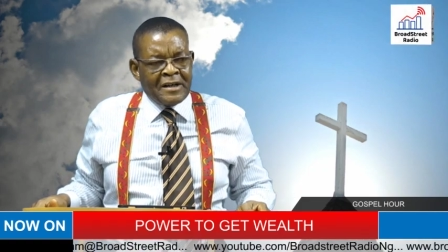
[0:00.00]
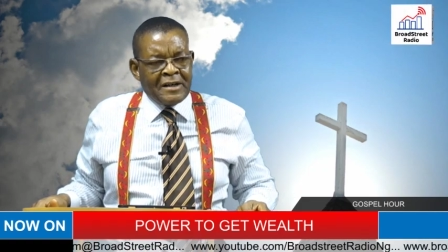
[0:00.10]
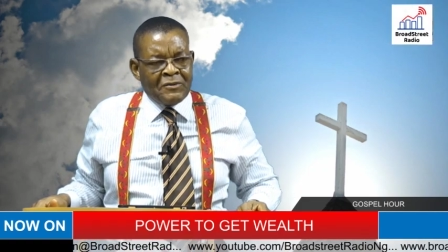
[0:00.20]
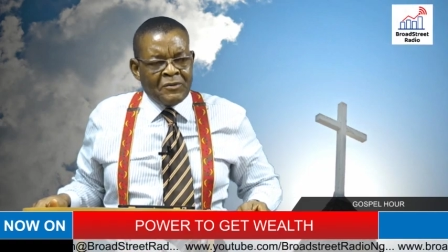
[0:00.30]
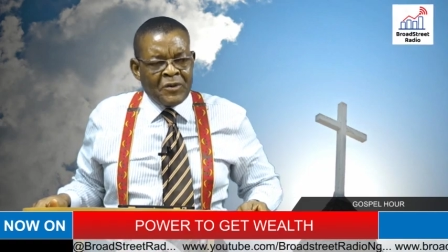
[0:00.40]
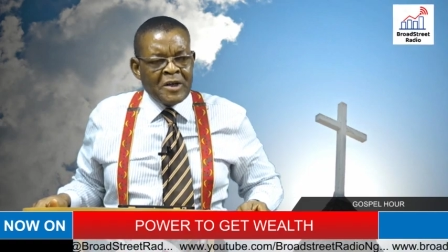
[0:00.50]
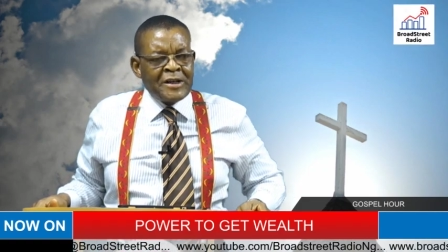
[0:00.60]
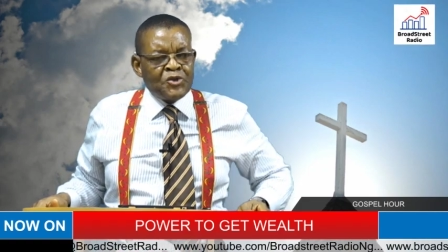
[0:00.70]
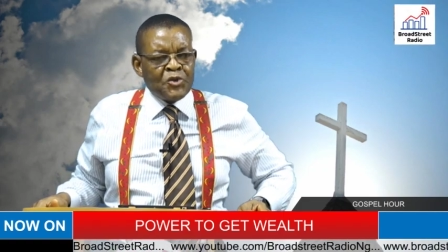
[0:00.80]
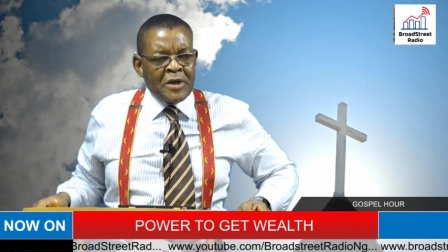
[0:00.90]
We
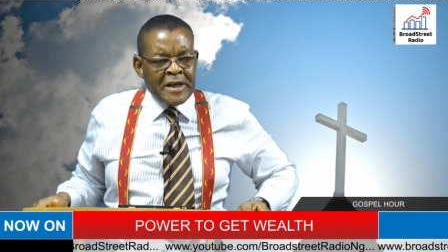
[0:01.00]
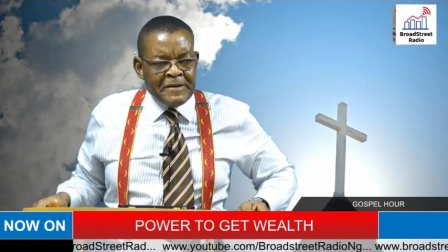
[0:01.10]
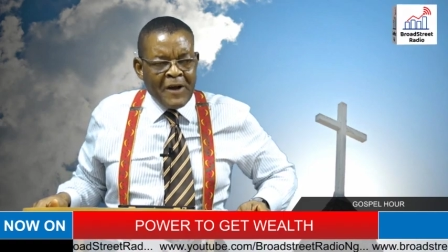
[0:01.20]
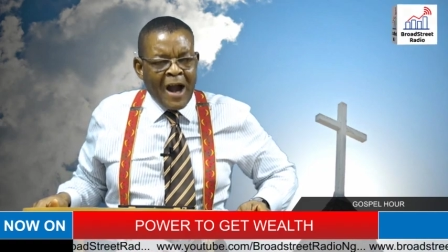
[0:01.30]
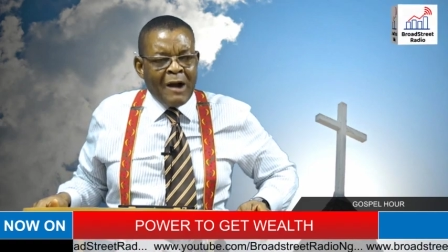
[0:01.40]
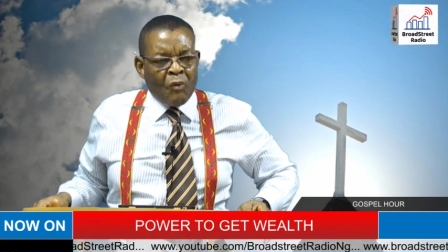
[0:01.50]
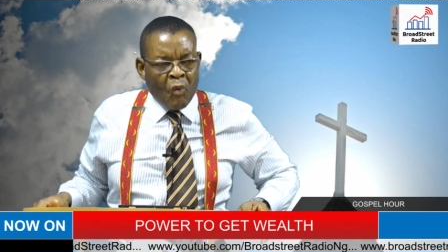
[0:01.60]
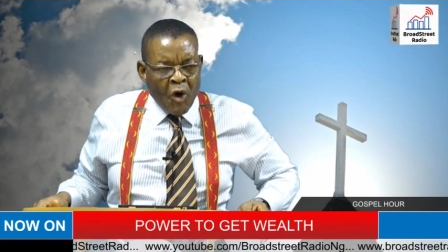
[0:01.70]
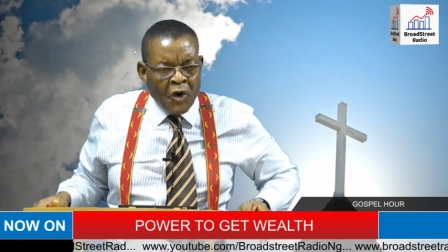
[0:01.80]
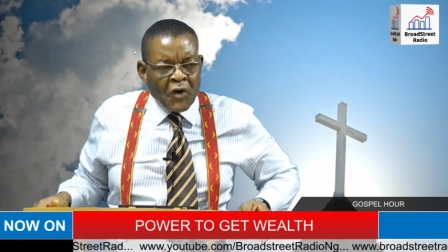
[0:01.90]
need to live and
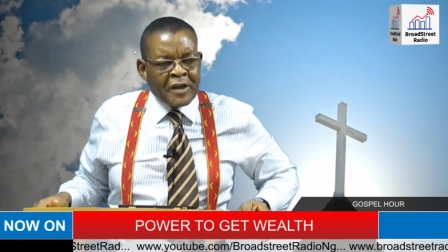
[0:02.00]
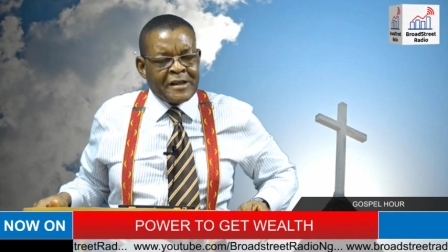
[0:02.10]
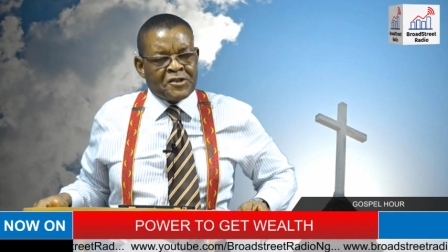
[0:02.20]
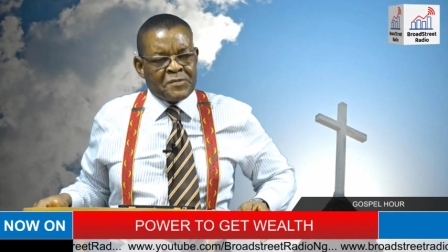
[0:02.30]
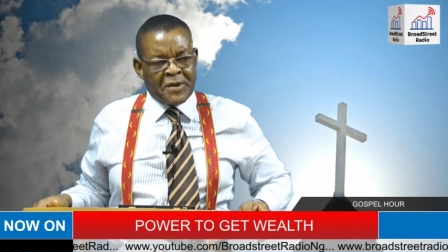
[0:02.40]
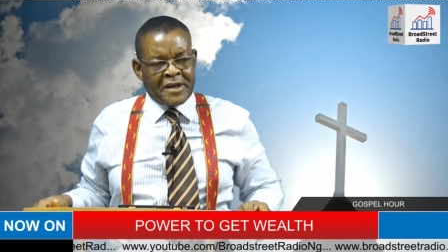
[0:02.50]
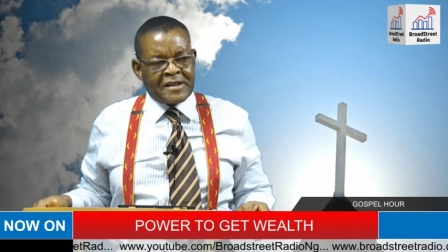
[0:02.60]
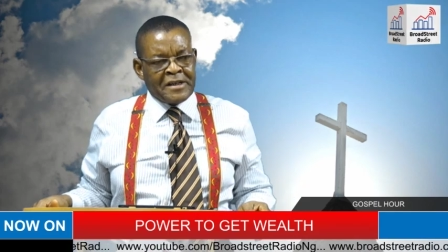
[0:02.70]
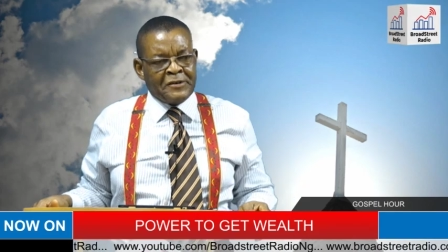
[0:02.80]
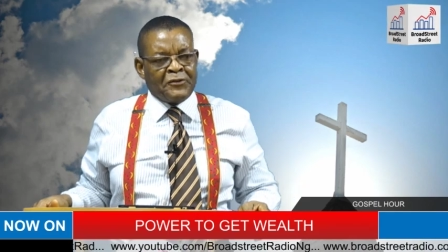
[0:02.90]
walk in the
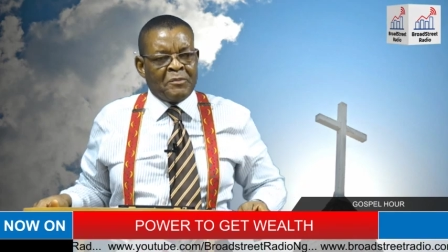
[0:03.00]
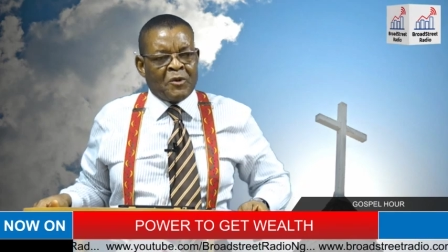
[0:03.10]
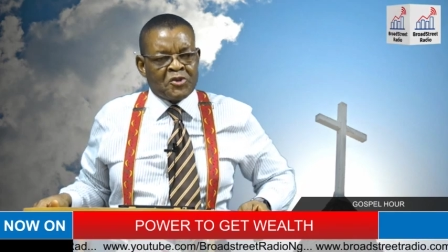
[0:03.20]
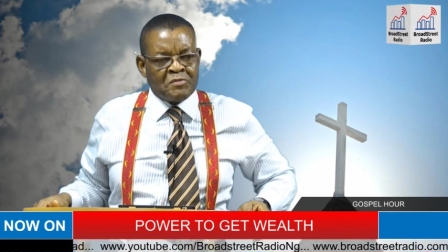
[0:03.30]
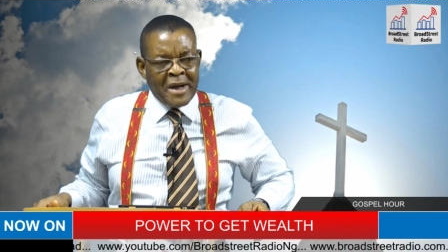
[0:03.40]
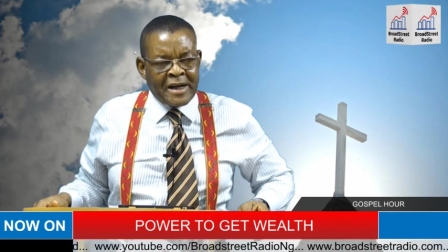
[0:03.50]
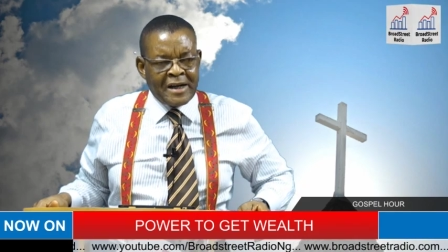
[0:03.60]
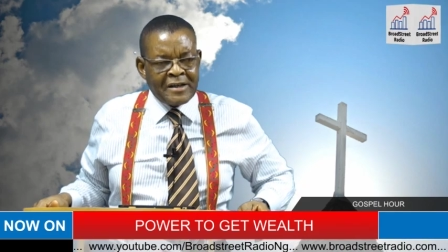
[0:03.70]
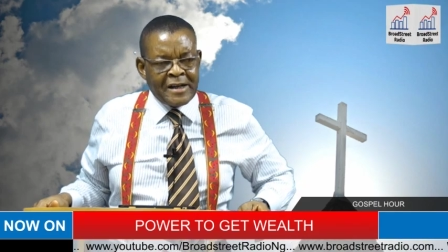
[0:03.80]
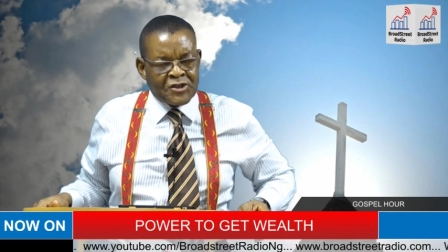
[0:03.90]
spirit if we must make
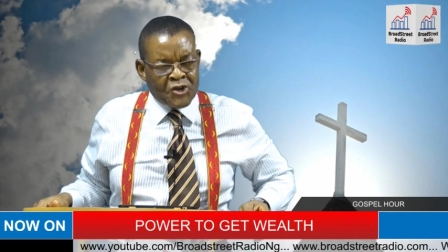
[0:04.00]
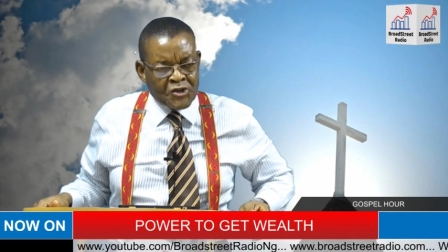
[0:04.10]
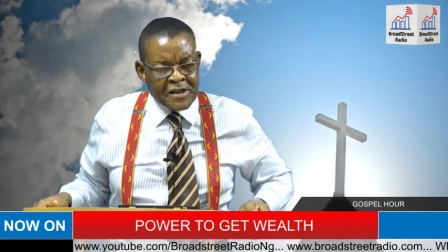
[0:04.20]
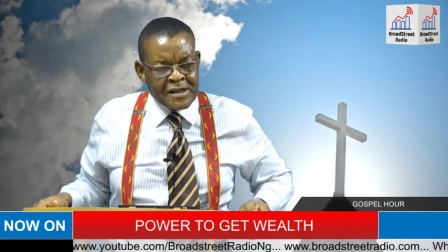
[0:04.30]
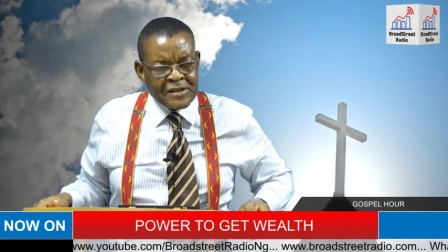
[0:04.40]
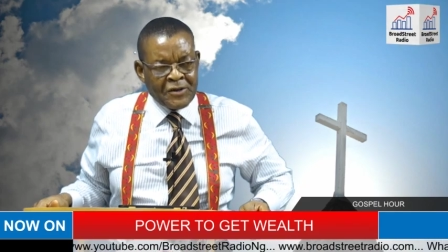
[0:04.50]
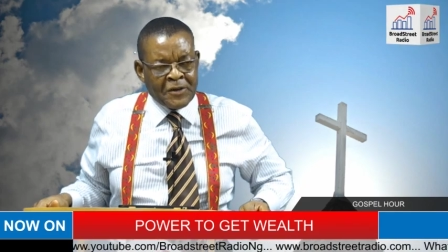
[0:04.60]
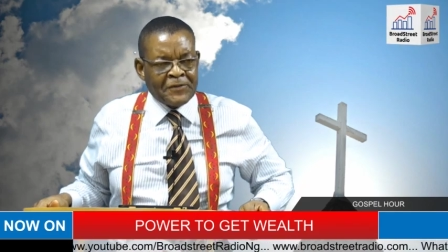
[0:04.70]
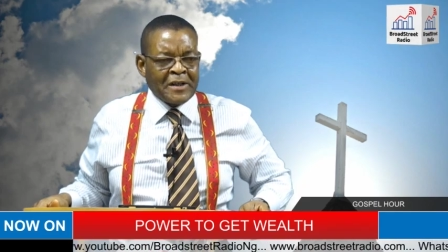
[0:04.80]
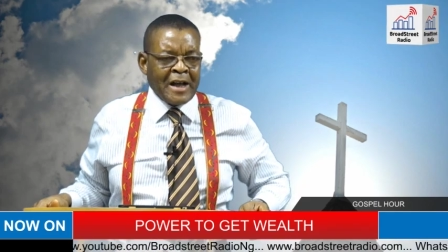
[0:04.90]
a success
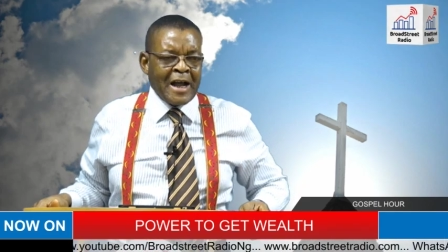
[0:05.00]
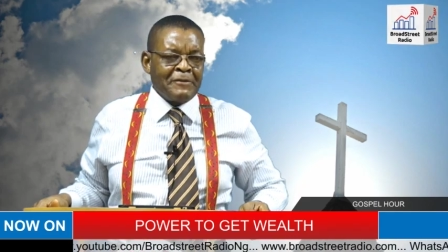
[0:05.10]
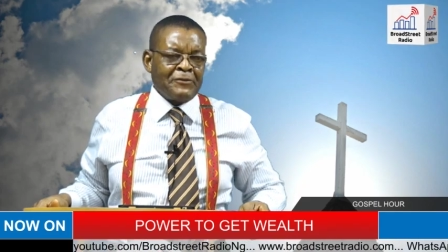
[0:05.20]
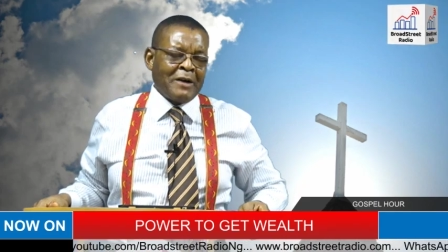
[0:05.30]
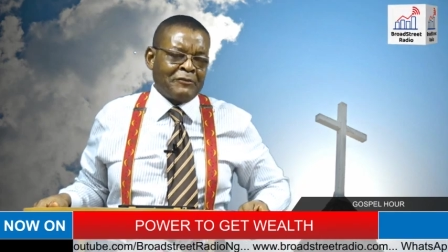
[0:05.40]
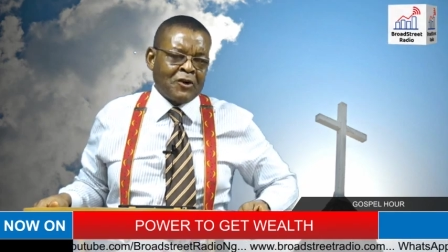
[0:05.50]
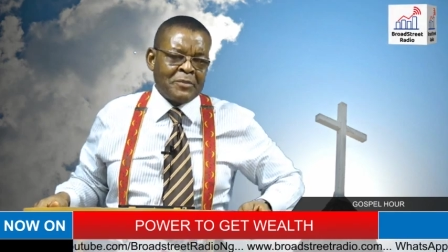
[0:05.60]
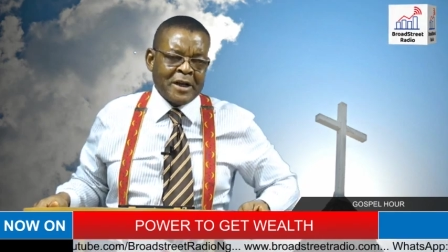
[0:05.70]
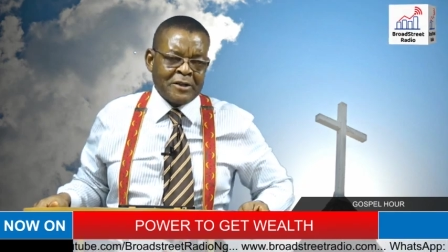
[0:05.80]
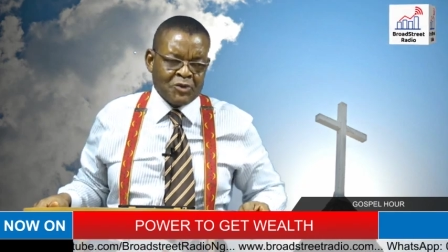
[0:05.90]
of the life we have come
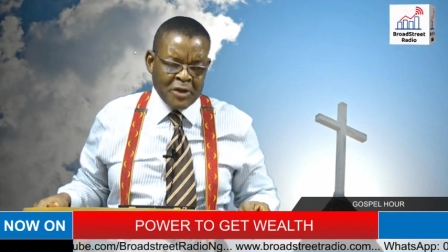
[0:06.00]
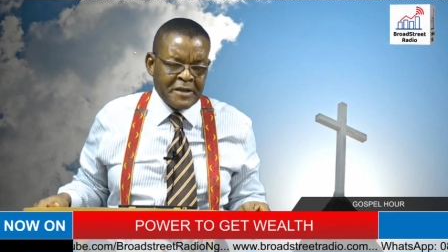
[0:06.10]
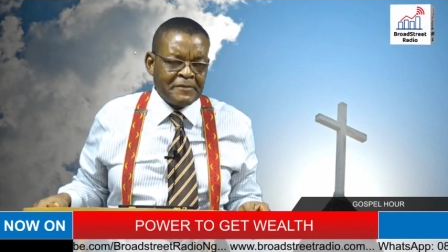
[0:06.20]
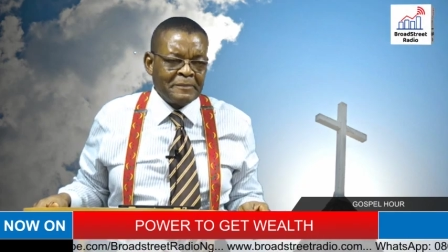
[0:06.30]
here to live.